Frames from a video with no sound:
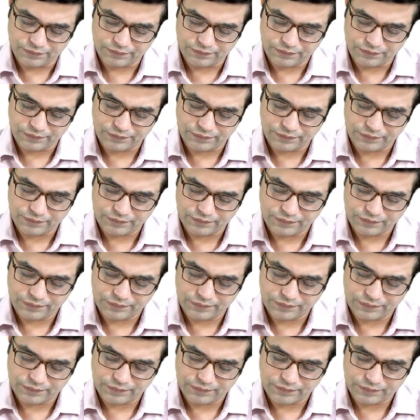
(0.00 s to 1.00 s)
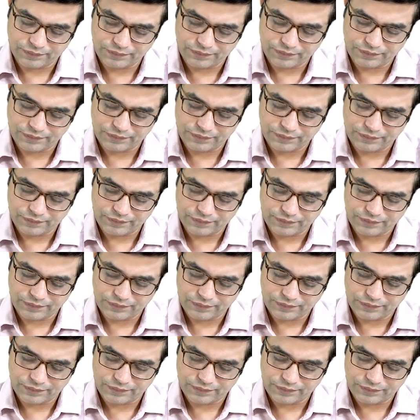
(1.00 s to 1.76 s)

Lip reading: No one is speaking in this clip.